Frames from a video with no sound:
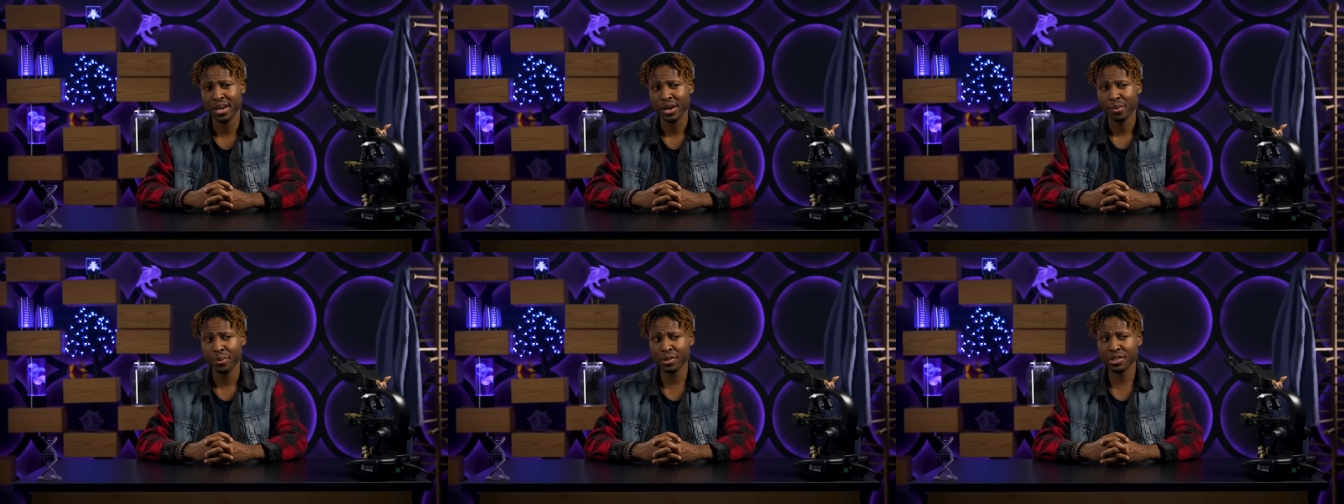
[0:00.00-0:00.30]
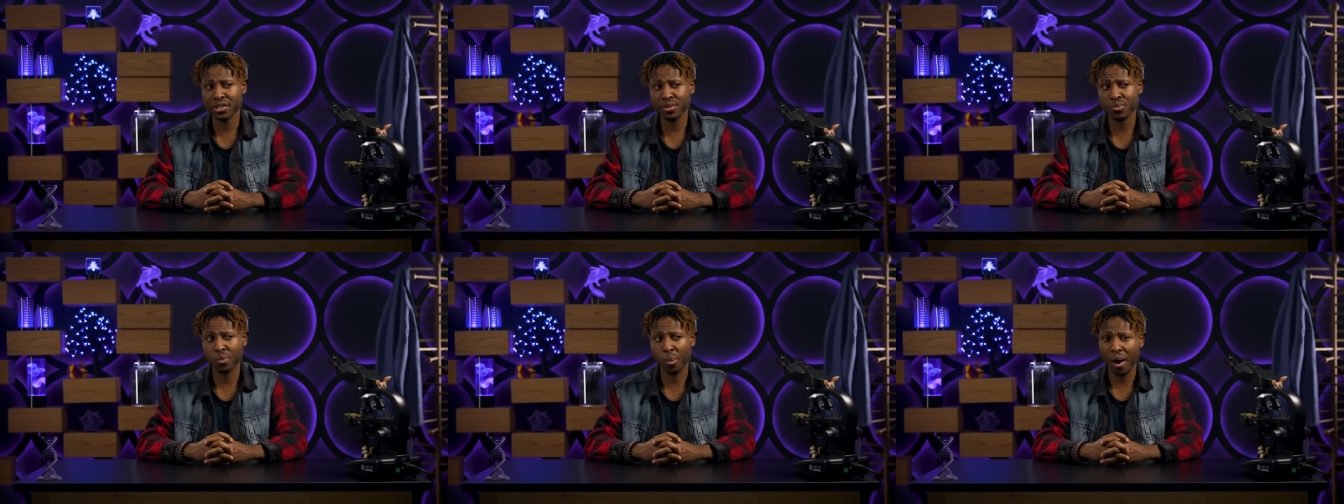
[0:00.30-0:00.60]
which
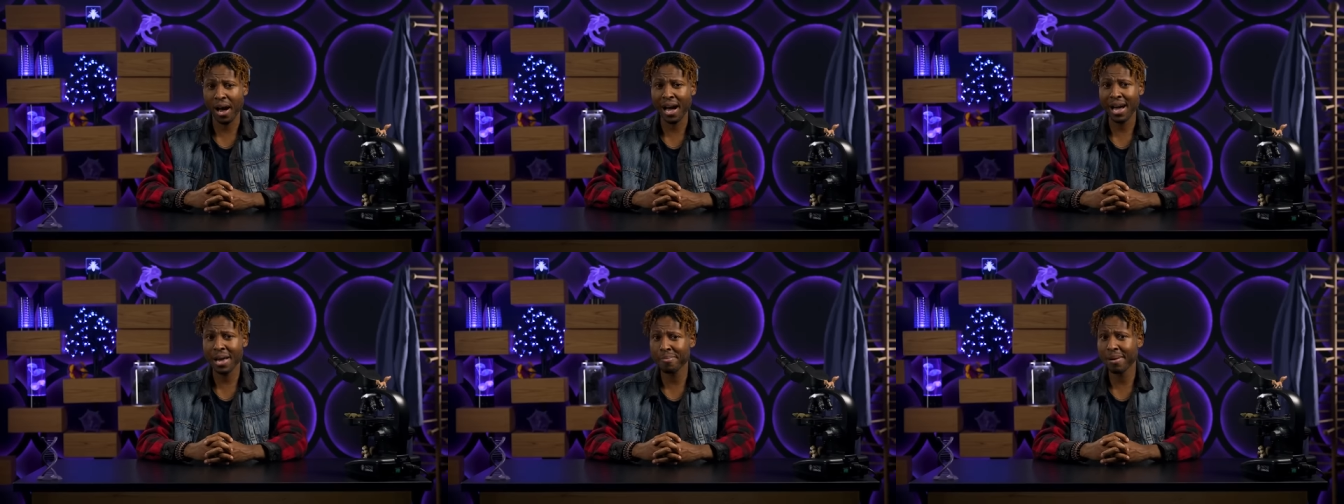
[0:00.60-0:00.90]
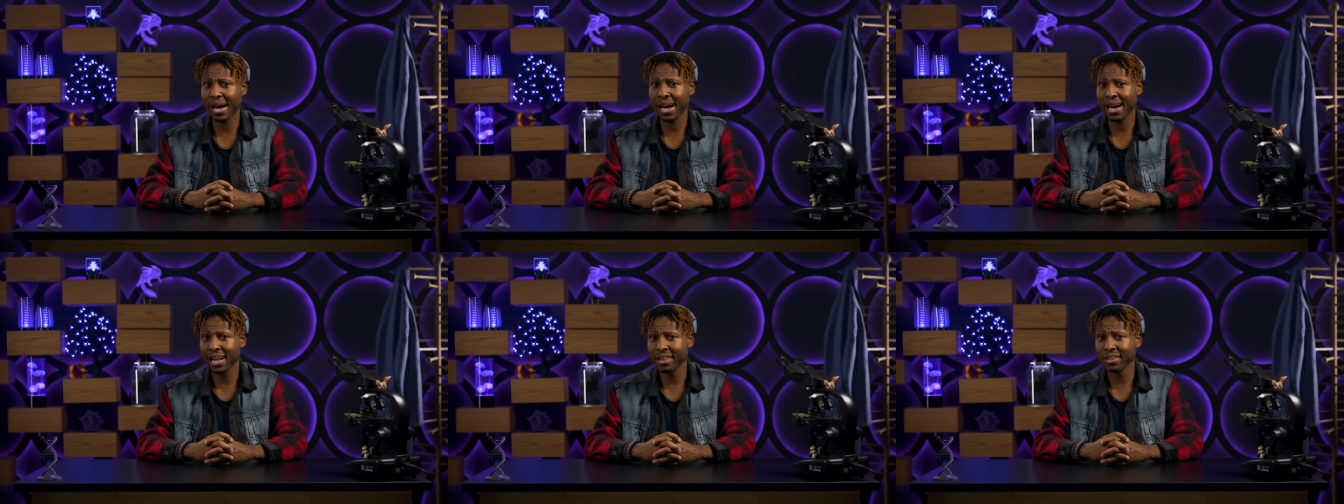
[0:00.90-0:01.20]
is why
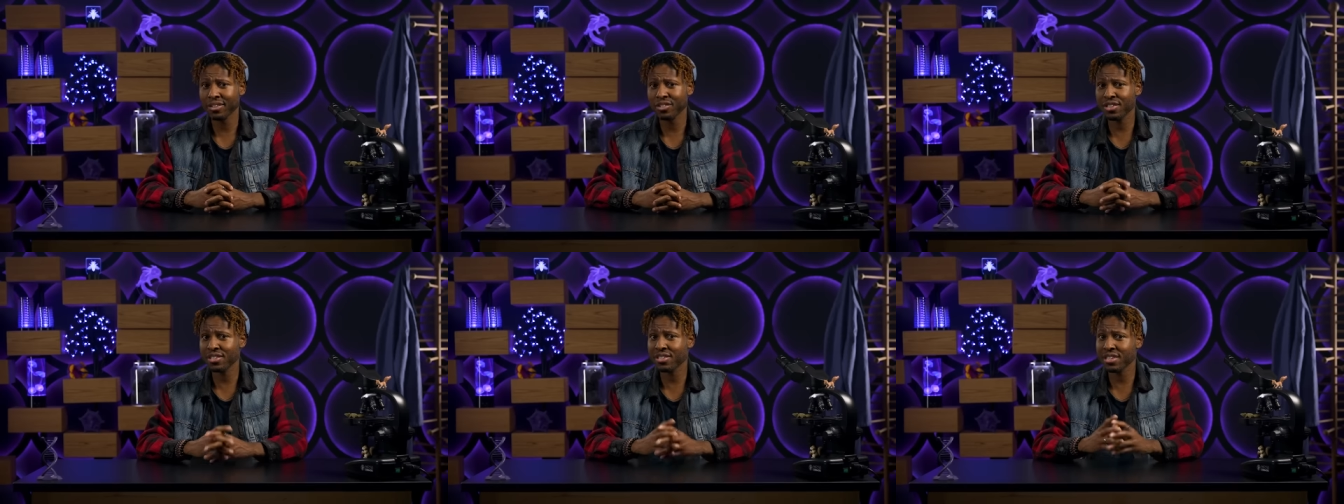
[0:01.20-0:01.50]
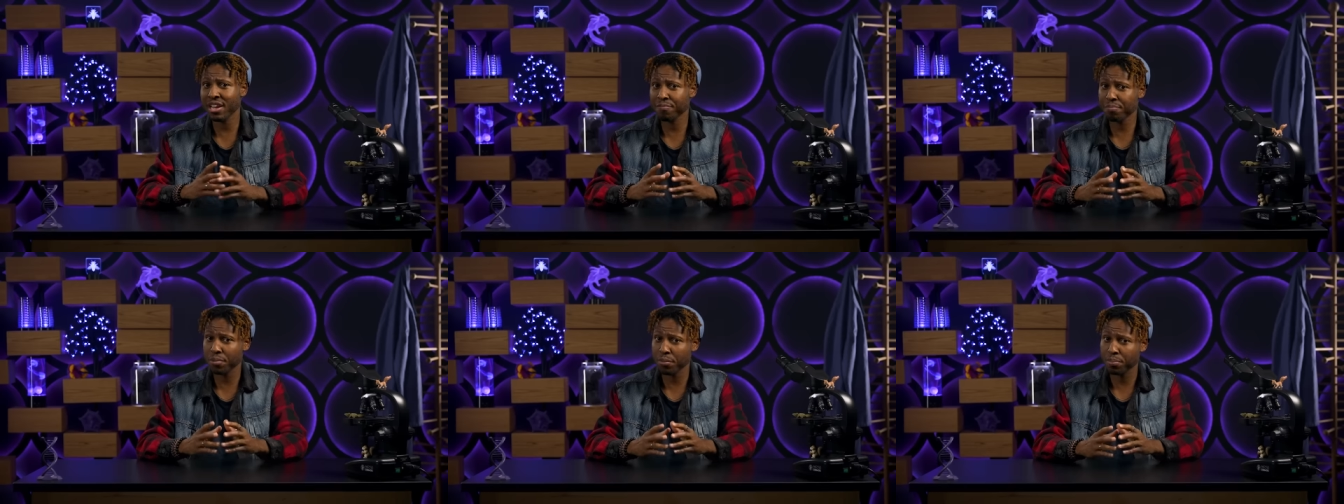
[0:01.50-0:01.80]
biologists
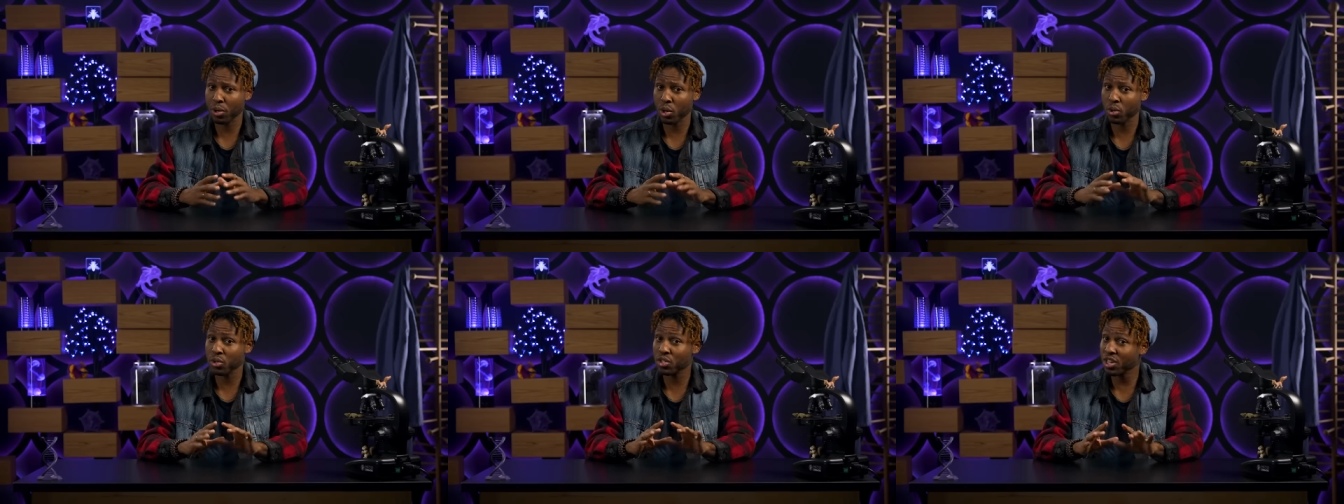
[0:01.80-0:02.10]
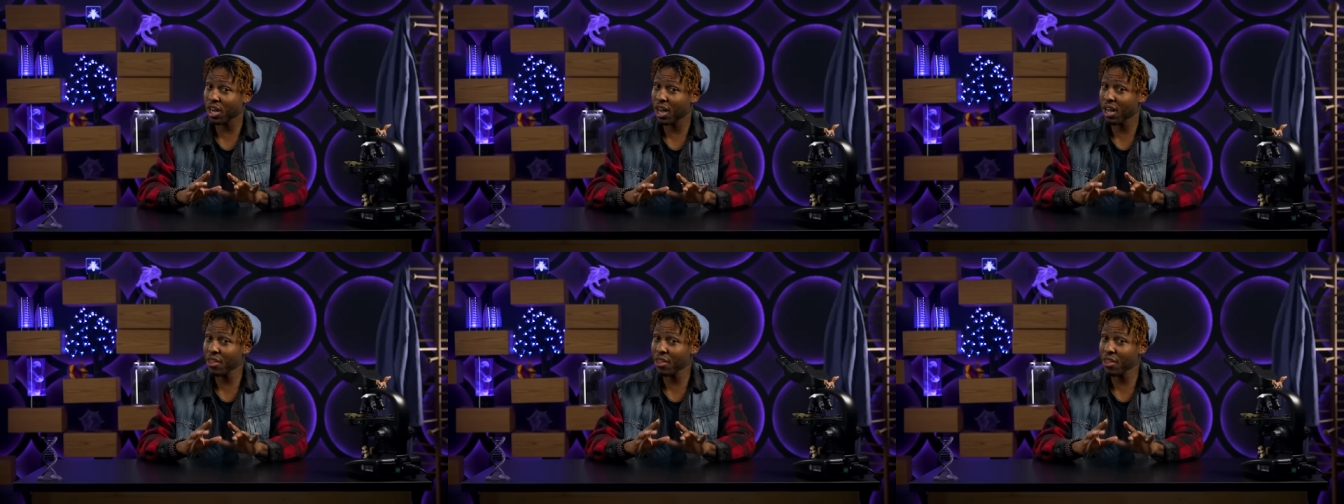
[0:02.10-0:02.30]
have proposed